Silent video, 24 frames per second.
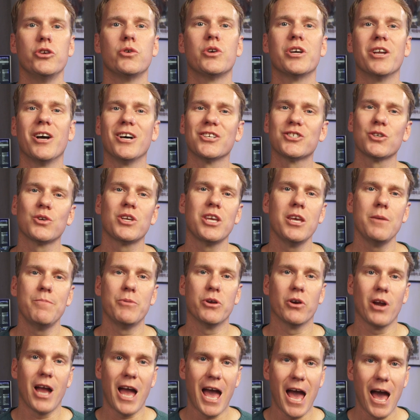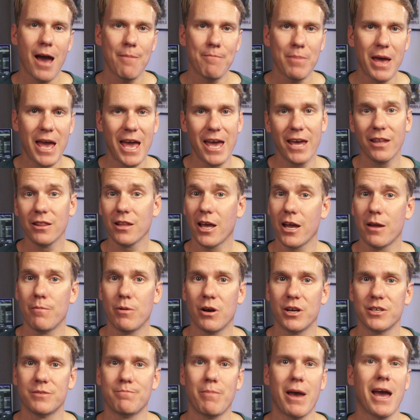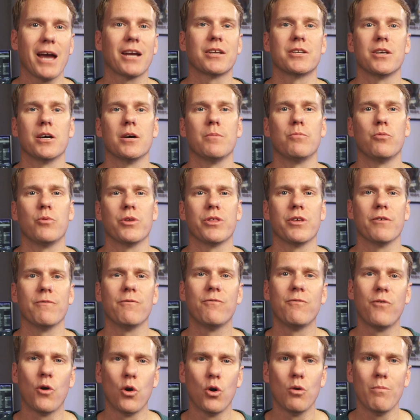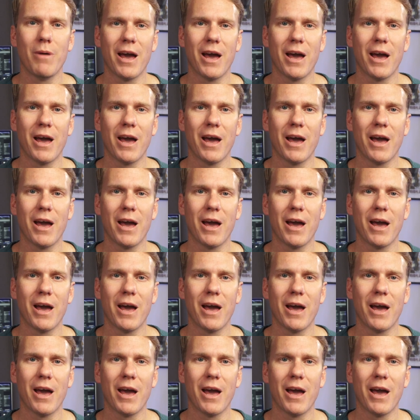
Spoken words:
You can also keep your app and libraries backed up with a full